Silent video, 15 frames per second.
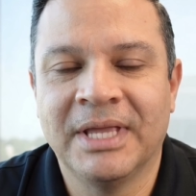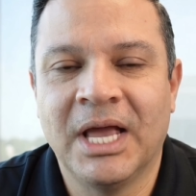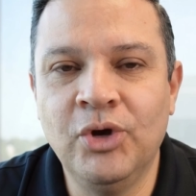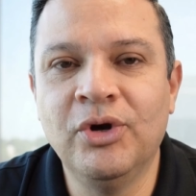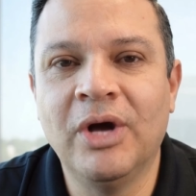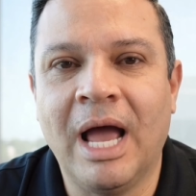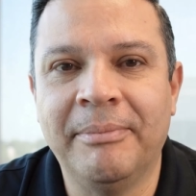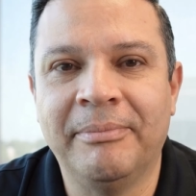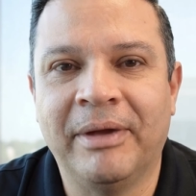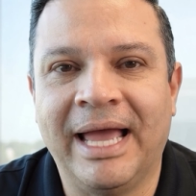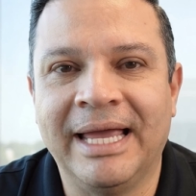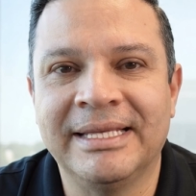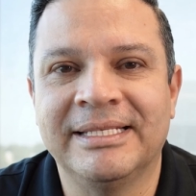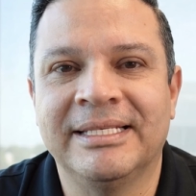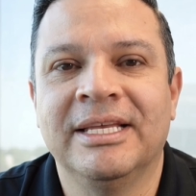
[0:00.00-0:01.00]
Too
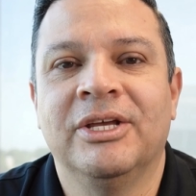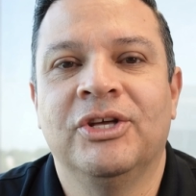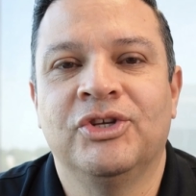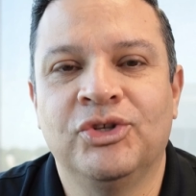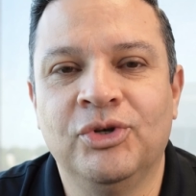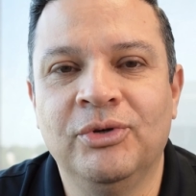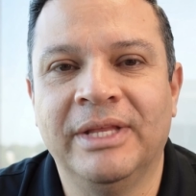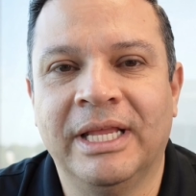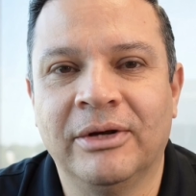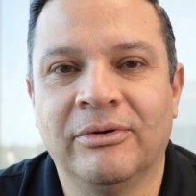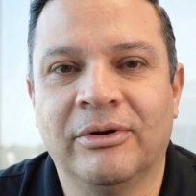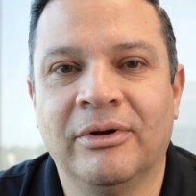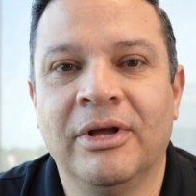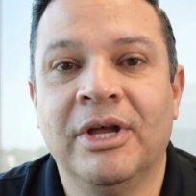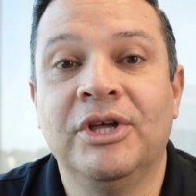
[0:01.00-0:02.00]
complex, too
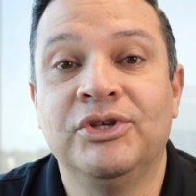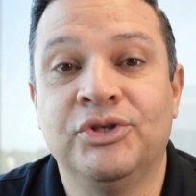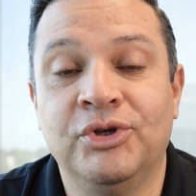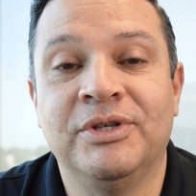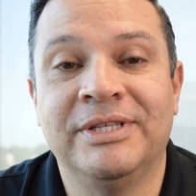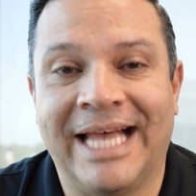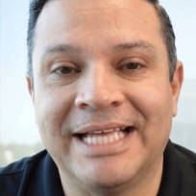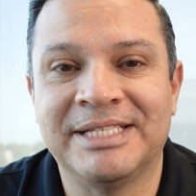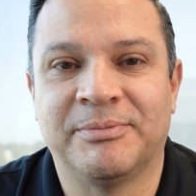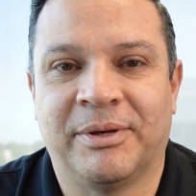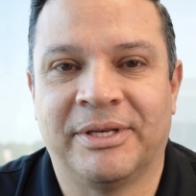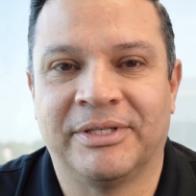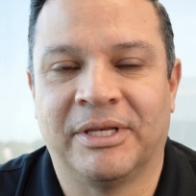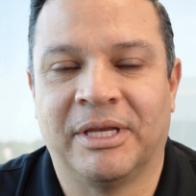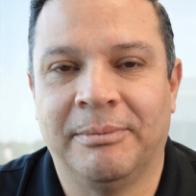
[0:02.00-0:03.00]
literal, too
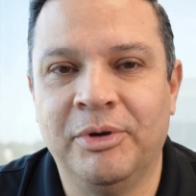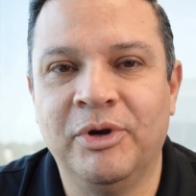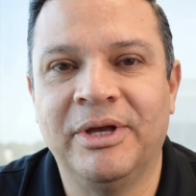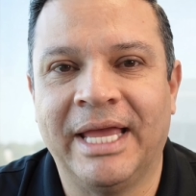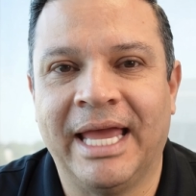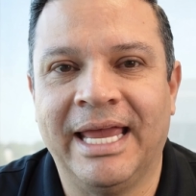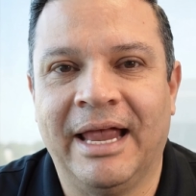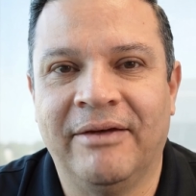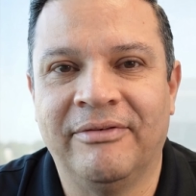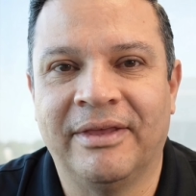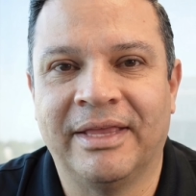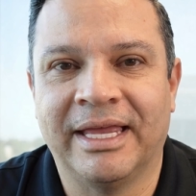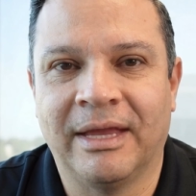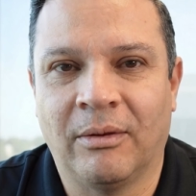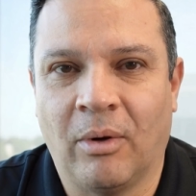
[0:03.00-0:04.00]
desperate to communicate
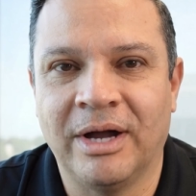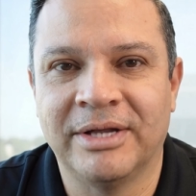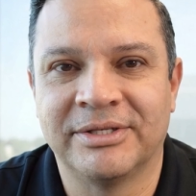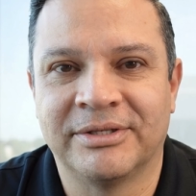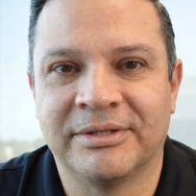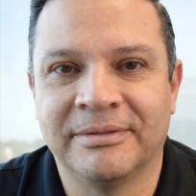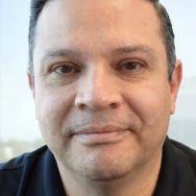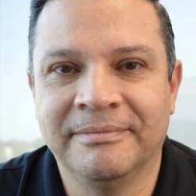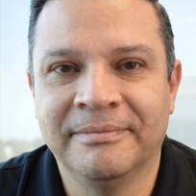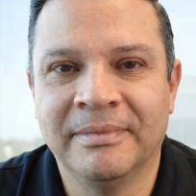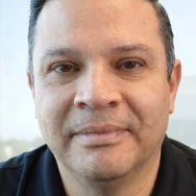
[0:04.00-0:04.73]
everything at once.